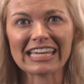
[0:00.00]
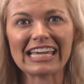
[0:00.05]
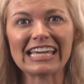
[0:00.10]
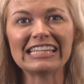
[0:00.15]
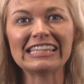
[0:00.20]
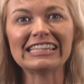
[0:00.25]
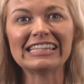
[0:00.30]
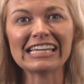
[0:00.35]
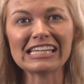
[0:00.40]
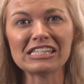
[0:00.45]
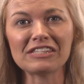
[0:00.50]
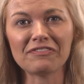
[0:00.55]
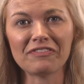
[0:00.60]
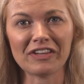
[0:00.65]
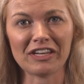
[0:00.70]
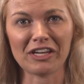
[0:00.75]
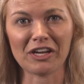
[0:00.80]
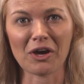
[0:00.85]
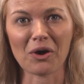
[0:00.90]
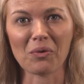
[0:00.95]
In this
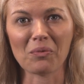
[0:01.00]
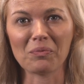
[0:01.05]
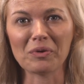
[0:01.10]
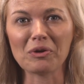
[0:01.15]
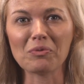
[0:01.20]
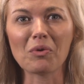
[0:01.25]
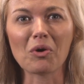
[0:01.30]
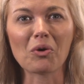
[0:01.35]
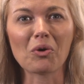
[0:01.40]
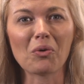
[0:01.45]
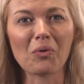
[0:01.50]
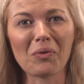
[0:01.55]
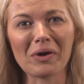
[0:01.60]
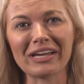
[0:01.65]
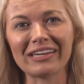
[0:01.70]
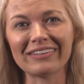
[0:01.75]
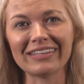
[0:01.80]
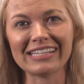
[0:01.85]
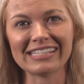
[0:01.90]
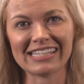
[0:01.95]
video, we will
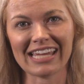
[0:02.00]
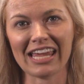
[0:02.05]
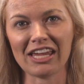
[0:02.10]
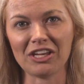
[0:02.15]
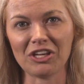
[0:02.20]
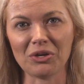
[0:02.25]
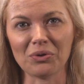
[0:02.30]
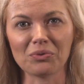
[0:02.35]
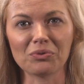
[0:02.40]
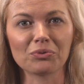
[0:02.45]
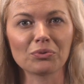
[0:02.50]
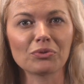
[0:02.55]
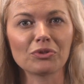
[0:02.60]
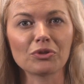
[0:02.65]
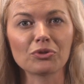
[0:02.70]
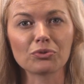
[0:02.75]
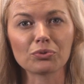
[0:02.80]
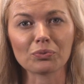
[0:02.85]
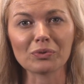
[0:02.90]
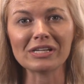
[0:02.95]
quickly take you through the
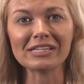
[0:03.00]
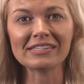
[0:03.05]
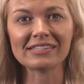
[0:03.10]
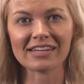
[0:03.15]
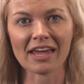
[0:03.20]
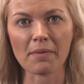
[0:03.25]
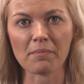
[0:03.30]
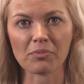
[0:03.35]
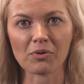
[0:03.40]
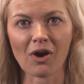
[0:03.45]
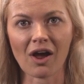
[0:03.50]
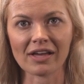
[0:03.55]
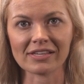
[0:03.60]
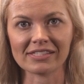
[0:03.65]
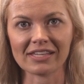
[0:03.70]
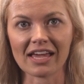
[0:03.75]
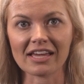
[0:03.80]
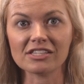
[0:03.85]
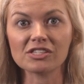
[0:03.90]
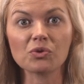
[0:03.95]
3-step
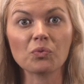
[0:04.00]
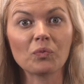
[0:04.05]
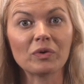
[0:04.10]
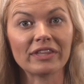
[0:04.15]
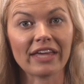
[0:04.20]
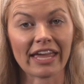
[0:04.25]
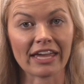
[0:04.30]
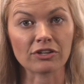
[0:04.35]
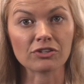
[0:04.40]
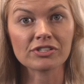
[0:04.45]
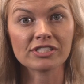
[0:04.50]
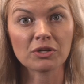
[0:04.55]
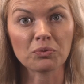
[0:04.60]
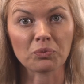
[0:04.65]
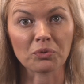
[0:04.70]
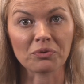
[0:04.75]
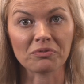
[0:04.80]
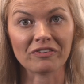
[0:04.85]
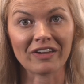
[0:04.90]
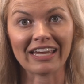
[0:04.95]
process with Anderson
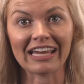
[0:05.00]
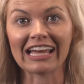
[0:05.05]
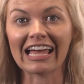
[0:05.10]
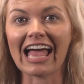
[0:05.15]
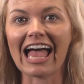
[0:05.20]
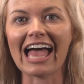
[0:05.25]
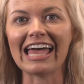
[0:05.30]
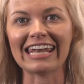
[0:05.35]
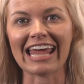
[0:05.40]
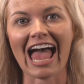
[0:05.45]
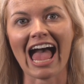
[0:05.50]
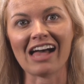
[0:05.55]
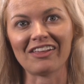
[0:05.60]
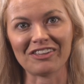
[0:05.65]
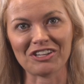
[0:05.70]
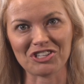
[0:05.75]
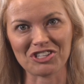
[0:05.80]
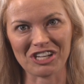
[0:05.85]
Roofing and Atlas